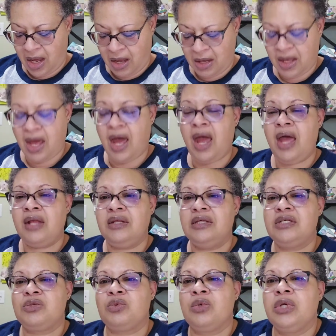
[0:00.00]
I, I had
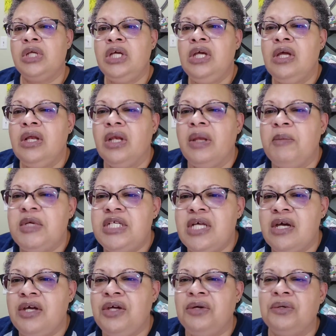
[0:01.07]
this really, let me
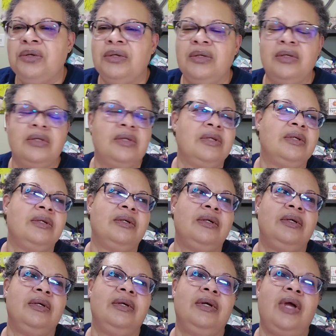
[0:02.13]
tell you,
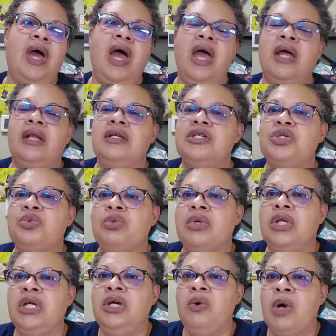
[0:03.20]
I had this
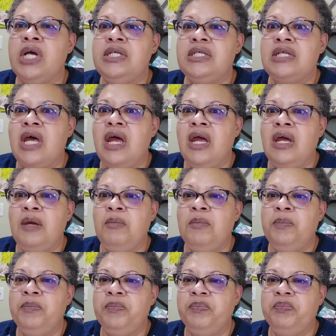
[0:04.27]
really great
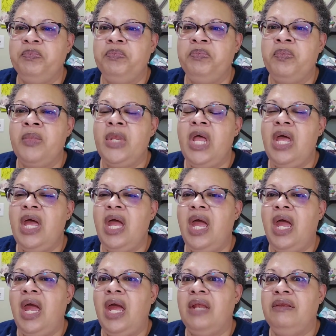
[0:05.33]
saying
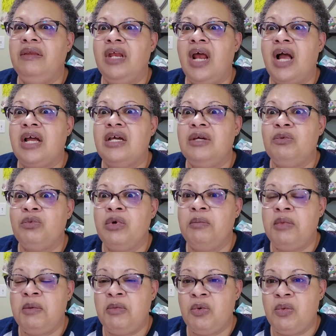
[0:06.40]
and then I couldn't
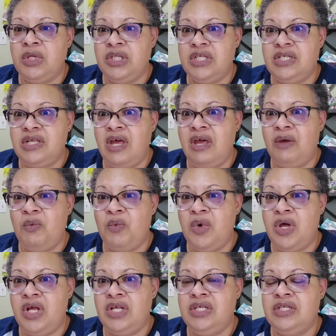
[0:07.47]
remember what the saying
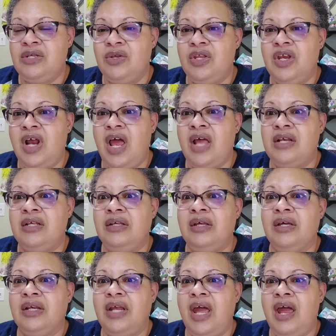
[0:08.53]
was, so then I had to
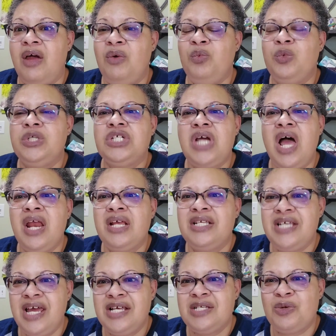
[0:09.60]
look down, which kind of
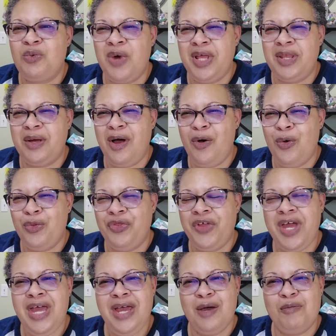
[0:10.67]
takes away the whole
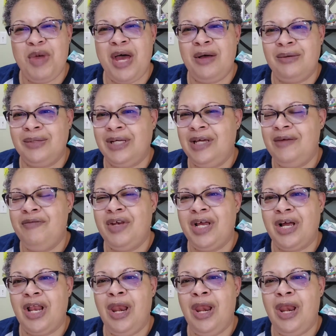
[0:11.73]
thing about giving a